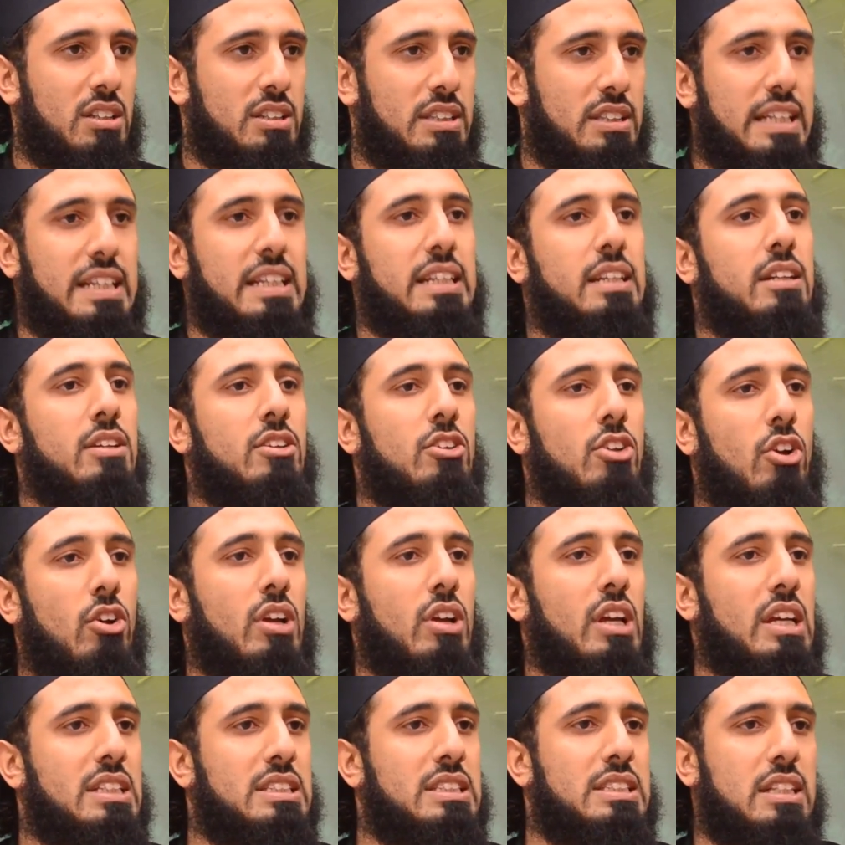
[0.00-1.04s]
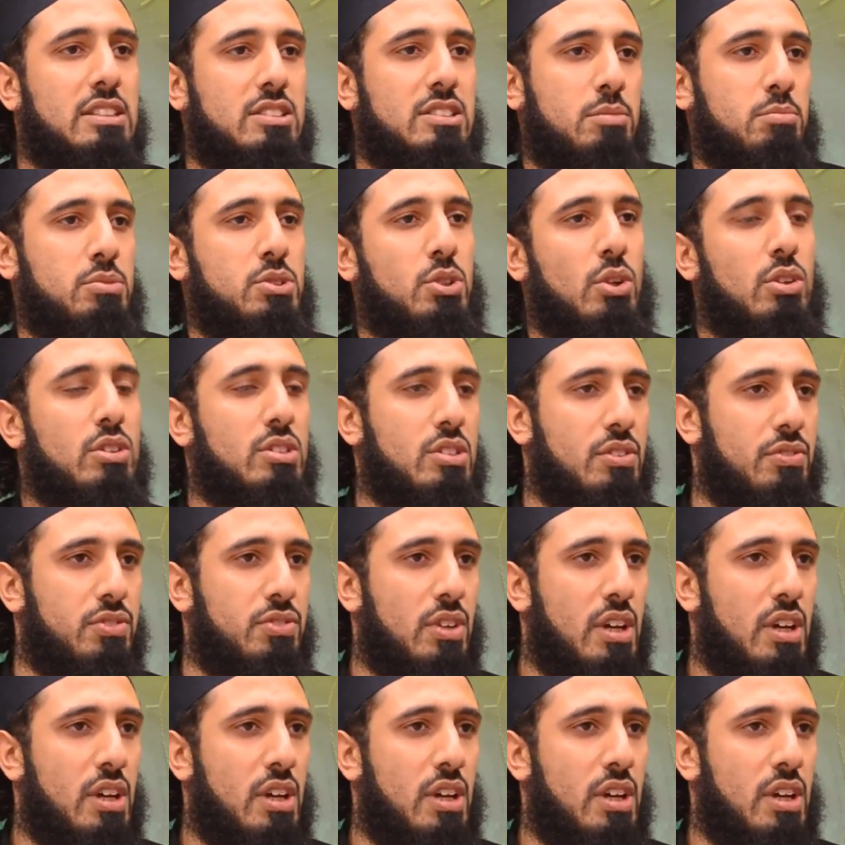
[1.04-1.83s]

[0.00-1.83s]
They didn't look, is there some sort of